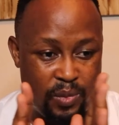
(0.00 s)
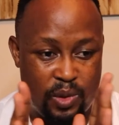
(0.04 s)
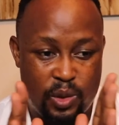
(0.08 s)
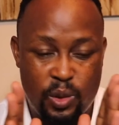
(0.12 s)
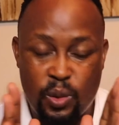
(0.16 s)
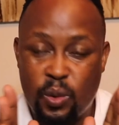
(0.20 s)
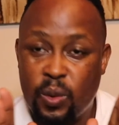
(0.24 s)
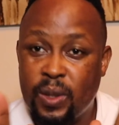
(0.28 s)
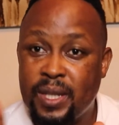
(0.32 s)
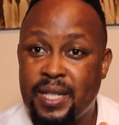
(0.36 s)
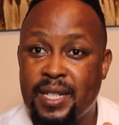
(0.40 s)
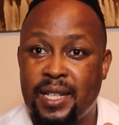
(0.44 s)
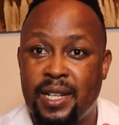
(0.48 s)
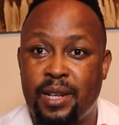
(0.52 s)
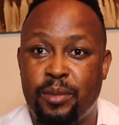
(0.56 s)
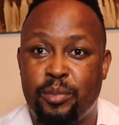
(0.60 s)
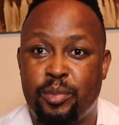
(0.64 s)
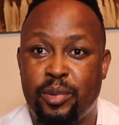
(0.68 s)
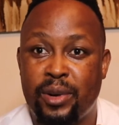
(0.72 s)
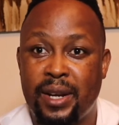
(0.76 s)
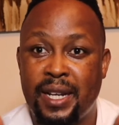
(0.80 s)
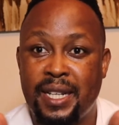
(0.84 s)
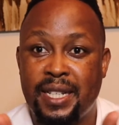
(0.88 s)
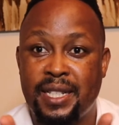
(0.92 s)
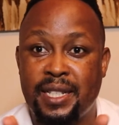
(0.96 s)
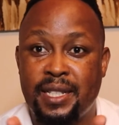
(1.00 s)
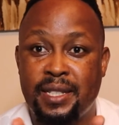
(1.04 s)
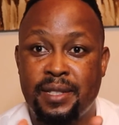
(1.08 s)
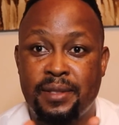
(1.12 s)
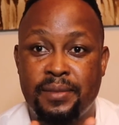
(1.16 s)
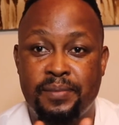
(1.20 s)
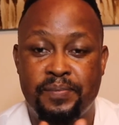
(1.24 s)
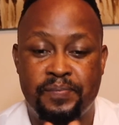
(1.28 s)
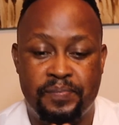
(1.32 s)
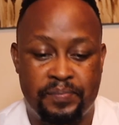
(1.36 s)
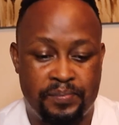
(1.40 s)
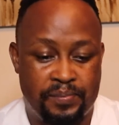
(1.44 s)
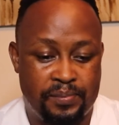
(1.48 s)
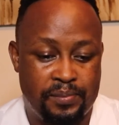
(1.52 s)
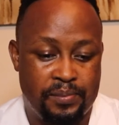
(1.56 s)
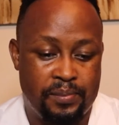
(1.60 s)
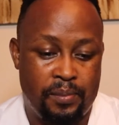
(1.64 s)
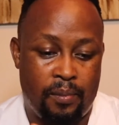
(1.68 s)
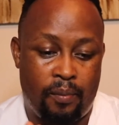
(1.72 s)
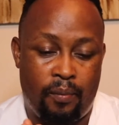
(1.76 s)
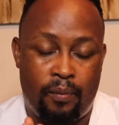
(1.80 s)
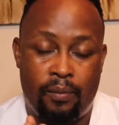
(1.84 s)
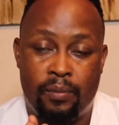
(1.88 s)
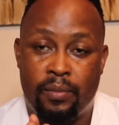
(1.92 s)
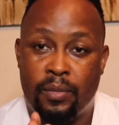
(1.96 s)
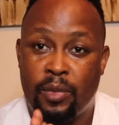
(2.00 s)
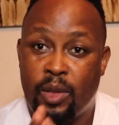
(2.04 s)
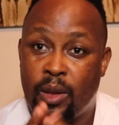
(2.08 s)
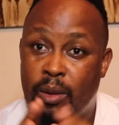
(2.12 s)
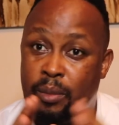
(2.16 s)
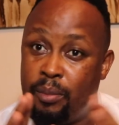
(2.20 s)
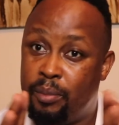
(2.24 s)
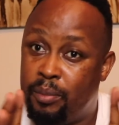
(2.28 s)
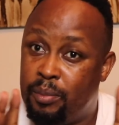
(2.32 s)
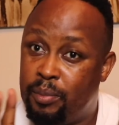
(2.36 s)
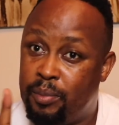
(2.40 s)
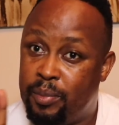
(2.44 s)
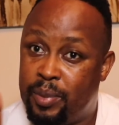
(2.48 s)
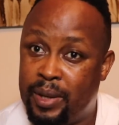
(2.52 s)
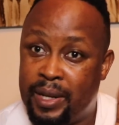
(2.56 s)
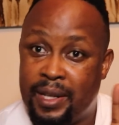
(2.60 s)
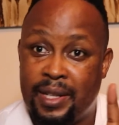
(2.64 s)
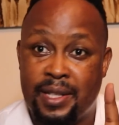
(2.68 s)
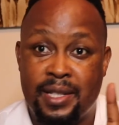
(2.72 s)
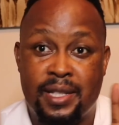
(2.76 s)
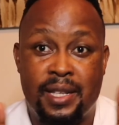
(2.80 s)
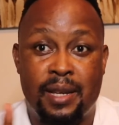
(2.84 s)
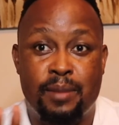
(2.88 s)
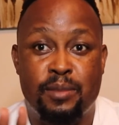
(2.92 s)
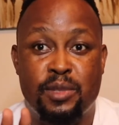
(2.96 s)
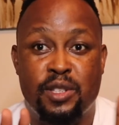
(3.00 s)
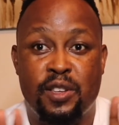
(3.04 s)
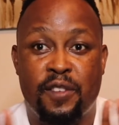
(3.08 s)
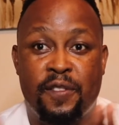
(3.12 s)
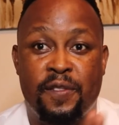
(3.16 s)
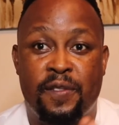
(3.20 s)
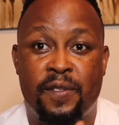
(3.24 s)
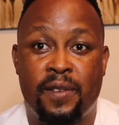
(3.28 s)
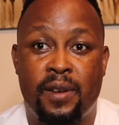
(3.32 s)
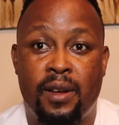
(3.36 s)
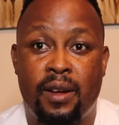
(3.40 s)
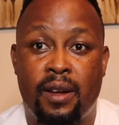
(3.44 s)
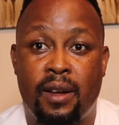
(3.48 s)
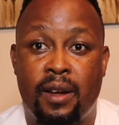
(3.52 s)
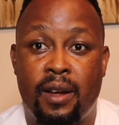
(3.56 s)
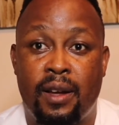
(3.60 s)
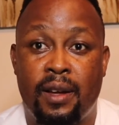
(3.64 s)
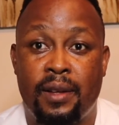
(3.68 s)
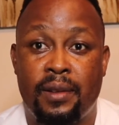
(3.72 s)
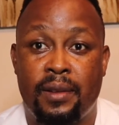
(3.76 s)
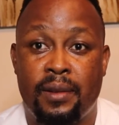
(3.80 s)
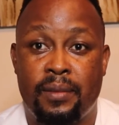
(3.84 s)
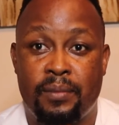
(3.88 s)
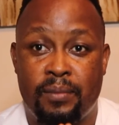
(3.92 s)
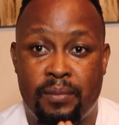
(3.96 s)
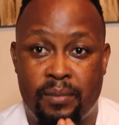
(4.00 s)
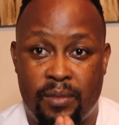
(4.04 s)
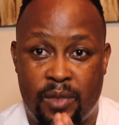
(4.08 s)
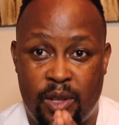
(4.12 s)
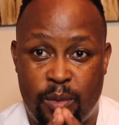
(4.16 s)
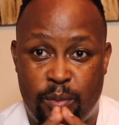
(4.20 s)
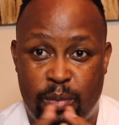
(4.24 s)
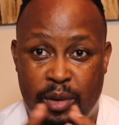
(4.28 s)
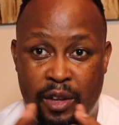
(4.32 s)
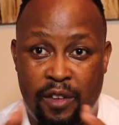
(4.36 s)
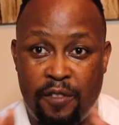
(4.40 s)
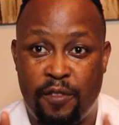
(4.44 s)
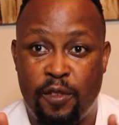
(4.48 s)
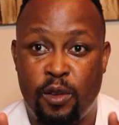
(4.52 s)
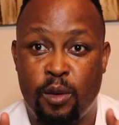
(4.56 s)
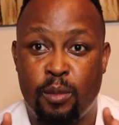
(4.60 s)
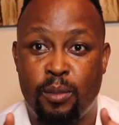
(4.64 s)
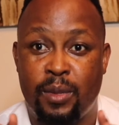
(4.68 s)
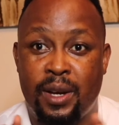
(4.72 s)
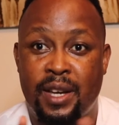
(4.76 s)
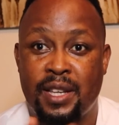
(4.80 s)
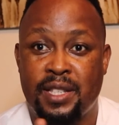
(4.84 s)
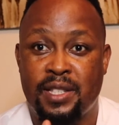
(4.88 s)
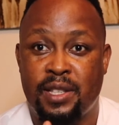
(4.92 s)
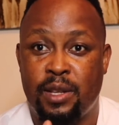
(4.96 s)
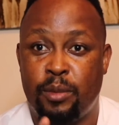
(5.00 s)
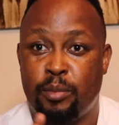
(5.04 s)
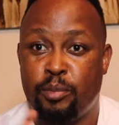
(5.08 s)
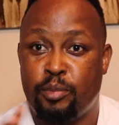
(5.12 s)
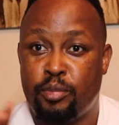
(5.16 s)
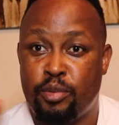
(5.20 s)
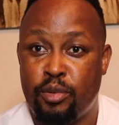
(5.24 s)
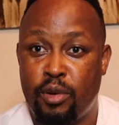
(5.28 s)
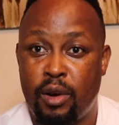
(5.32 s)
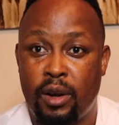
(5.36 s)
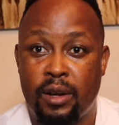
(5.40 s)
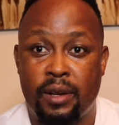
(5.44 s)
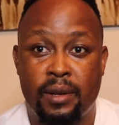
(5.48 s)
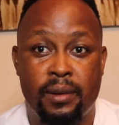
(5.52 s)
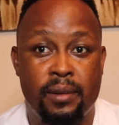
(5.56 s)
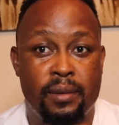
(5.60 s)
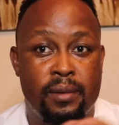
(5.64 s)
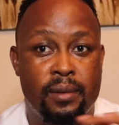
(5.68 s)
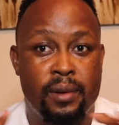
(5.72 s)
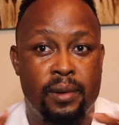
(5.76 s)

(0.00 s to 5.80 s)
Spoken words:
do a celebration, but in terms of the perfumers, they brought